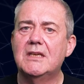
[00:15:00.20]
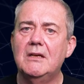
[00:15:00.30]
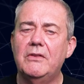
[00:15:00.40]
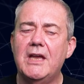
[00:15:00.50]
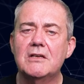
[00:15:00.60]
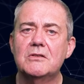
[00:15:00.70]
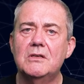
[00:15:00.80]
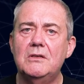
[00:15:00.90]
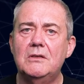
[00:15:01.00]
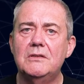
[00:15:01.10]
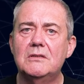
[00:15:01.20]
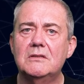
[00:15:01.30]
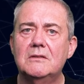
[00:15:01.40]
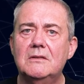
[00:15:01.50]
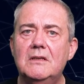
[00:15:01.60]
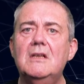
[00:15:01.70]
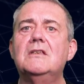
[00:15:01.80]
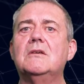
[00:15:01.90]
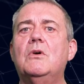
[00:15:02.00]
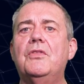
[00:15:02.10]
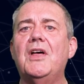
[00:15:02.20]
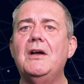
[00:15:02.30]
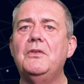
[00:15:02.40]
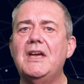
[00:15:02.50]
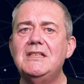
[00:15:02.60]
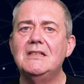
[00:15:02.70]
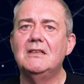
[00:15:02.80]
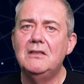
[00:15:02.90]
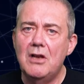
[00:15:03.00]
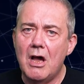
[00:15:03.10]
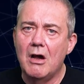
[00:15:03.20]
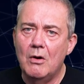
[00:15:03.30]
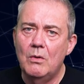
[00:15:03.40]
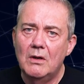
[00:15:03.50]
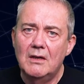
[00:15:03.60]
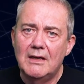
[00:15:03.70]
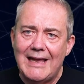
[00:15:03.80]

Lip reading: to kill the astronauts. So although they didn't know